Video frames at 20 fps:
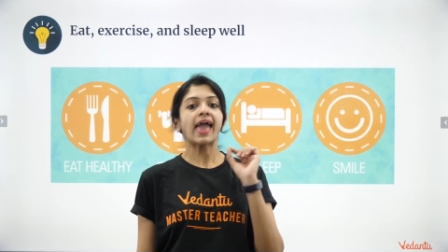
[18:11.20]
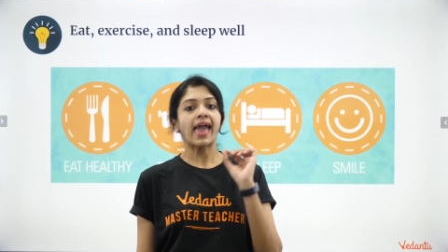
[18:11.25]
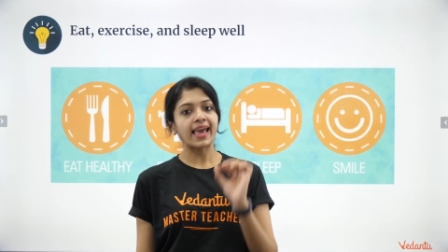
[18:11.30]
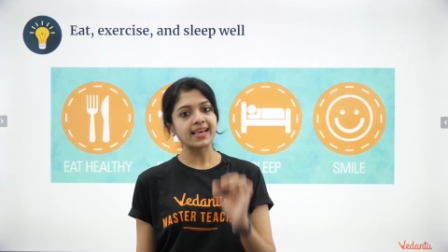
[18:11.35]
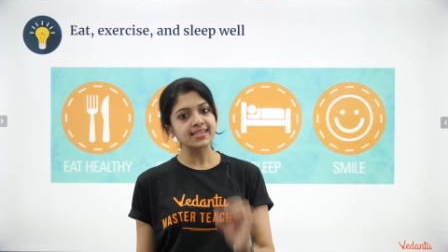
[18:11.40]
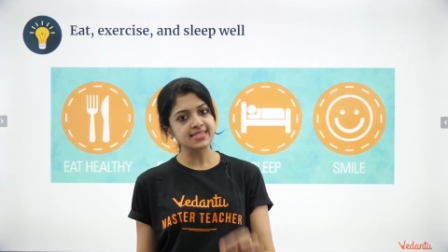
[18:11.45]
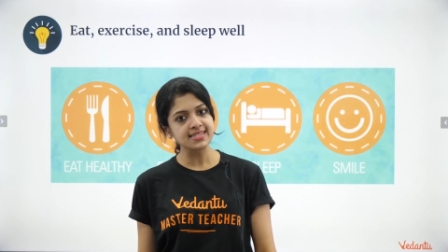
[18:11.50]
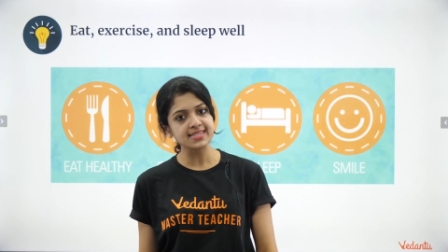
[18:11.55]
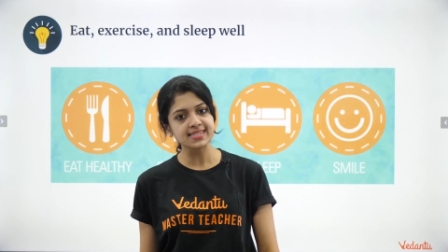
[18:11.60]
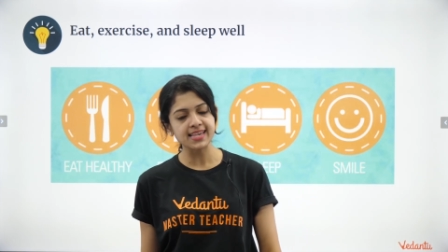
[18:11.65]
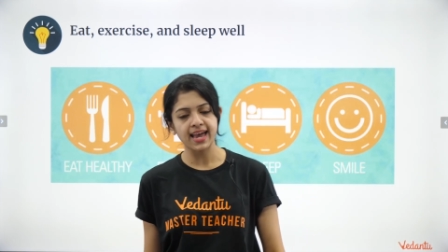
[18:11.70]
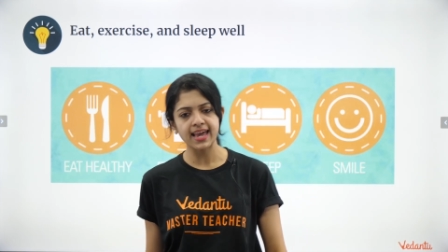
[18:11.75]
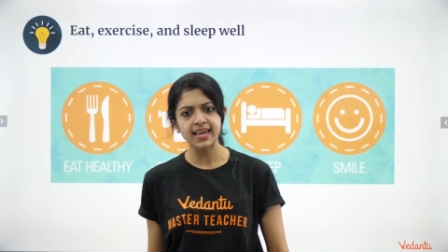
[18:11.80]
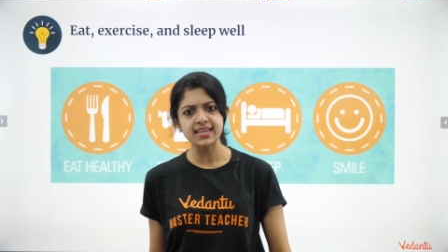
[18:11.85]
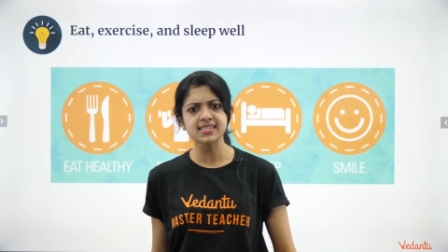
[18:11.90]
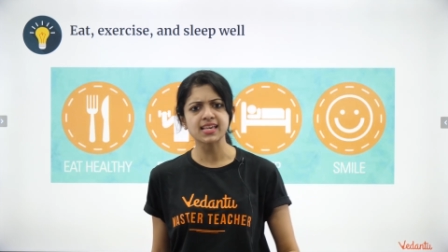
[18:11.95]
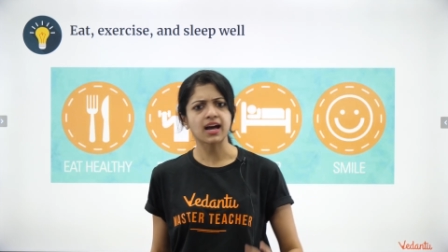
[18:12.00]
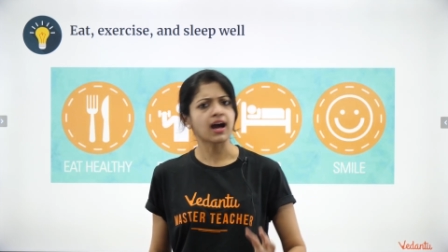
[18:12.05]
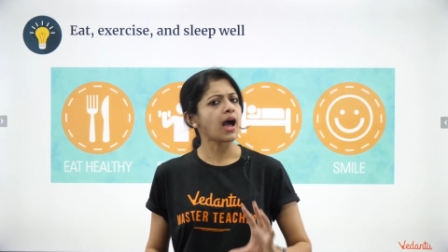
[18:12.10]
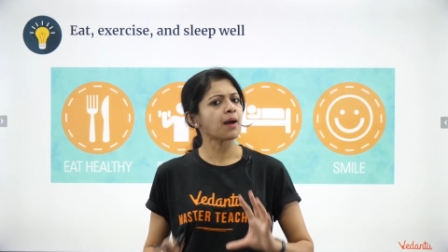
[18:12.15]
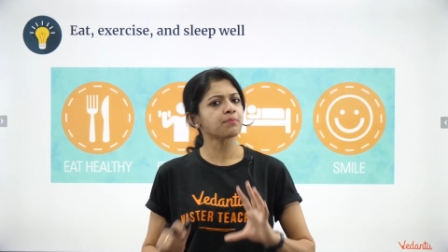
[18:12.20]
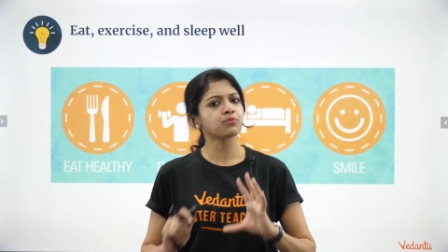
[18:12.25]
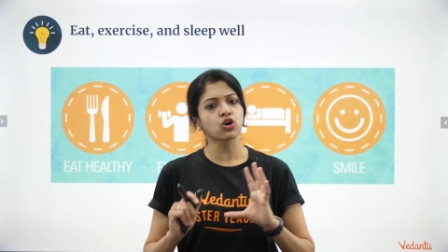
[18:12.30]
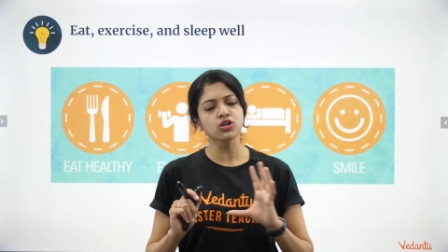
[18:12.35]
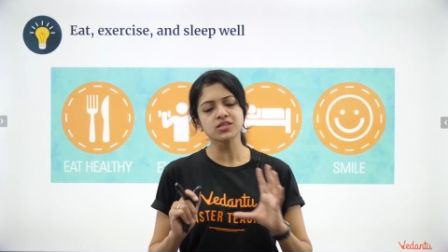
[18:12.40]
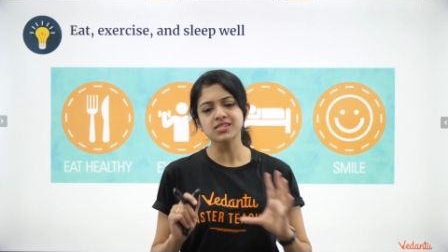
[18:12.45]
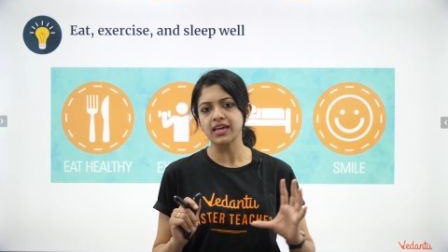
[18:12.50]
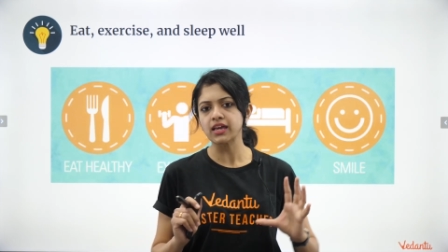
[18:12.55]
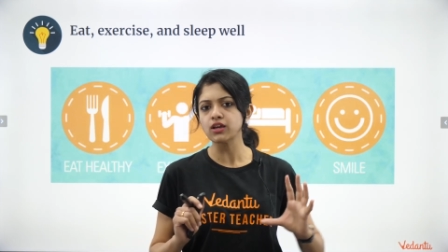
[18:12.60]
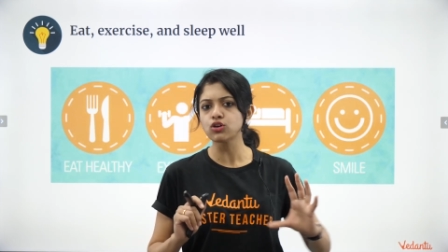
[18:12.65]
exercise. I'm
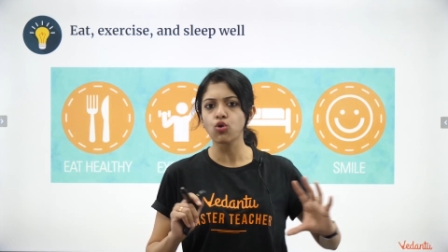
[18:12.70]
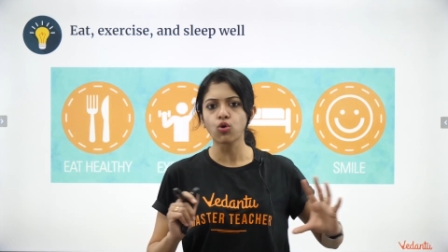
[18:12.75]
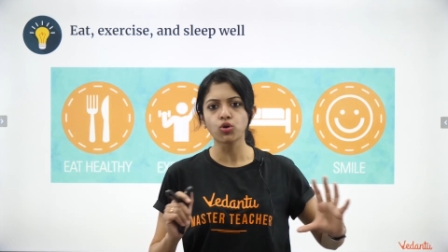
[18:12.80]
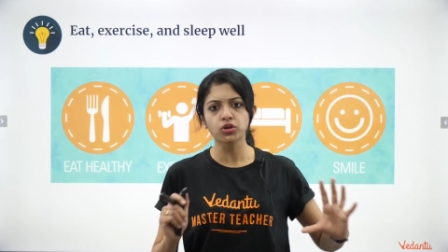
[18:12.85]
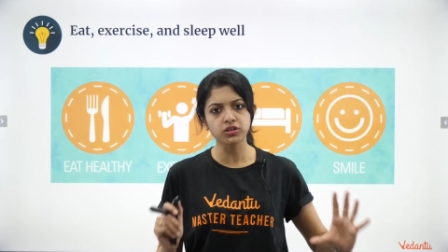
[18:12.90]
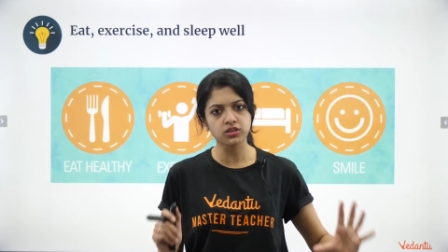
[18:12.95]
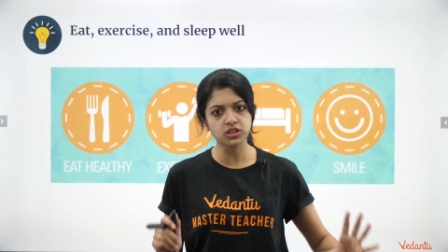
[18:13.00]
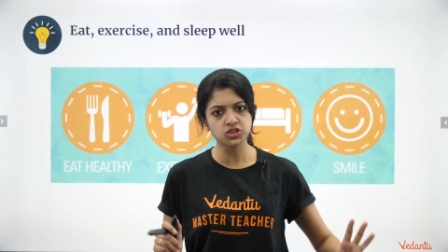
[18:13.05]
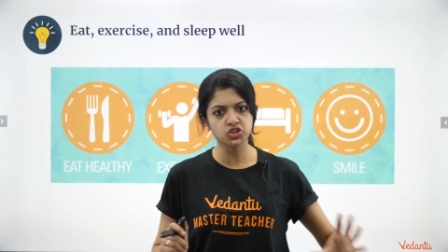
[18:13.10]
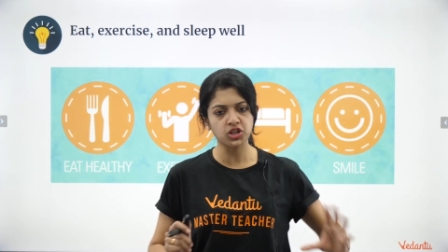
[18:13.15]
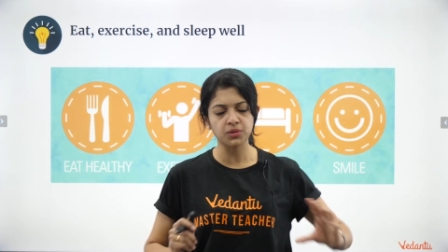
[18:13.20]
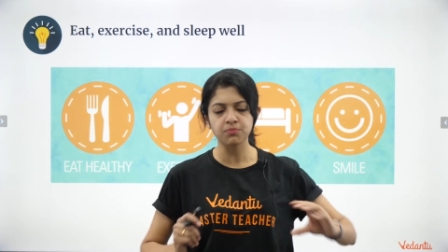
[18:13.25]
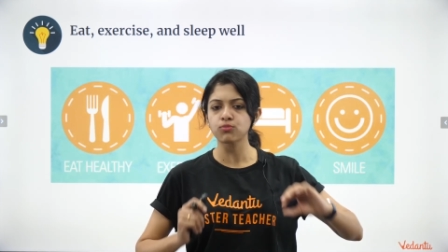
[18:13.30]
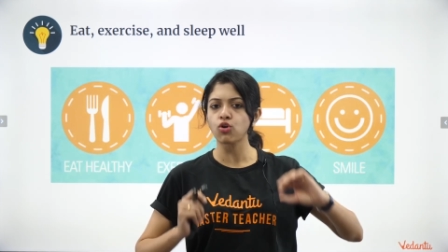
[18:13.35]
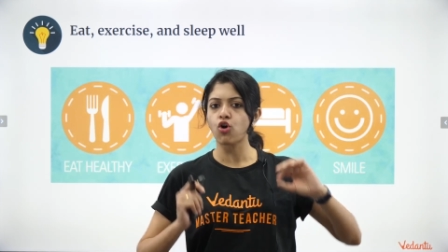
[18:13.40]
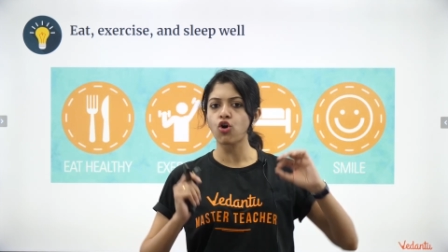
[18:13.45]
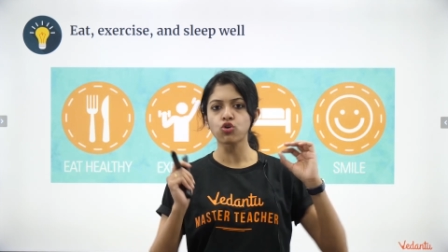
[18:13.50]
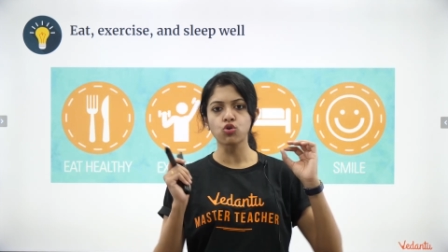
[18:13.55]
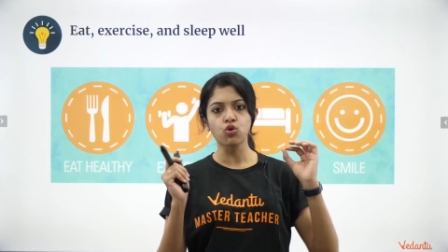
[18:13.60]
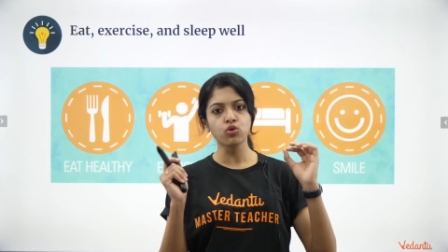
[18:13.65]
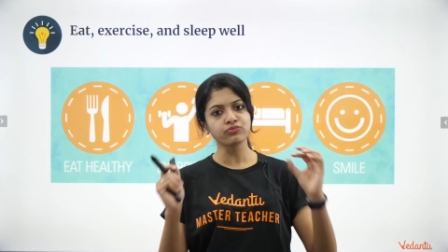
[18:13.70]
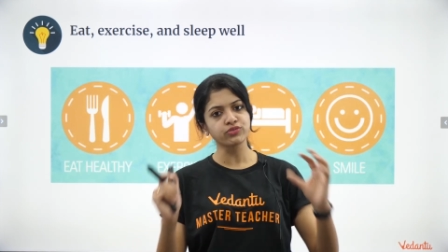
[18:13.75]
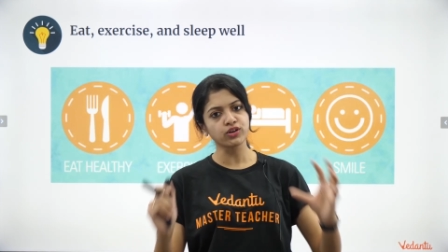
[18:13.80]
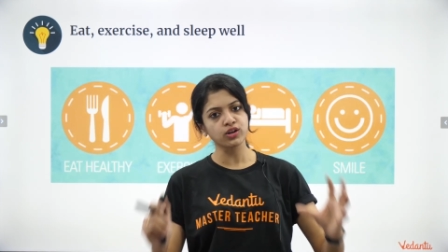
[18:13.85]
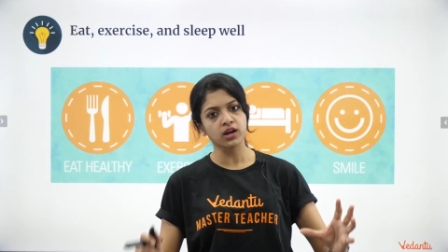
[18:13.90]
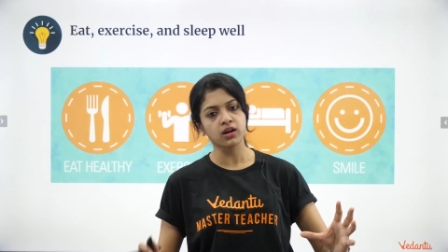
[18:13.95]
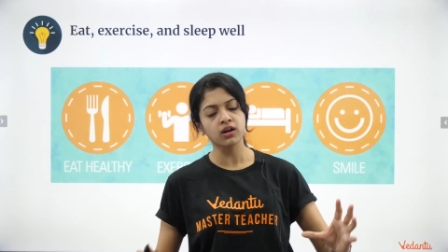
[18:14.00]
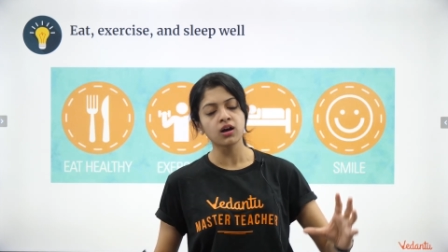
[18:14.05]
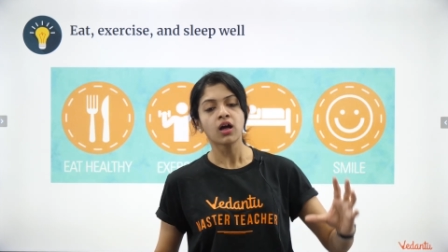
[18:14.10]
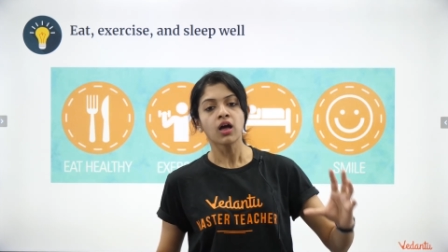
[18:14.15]
not saying go to the gym or go for
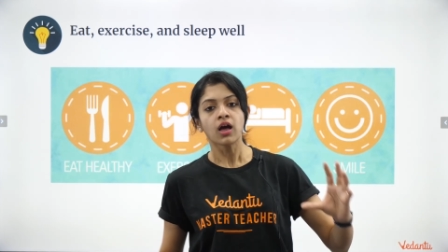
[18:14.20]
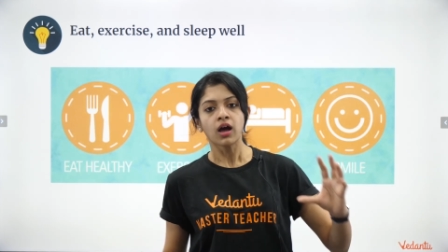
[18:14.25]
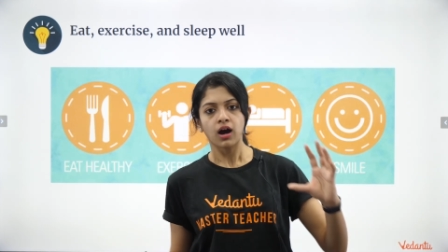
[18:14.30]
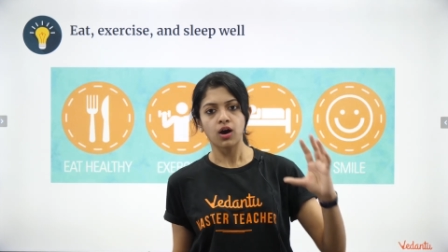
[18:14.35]
a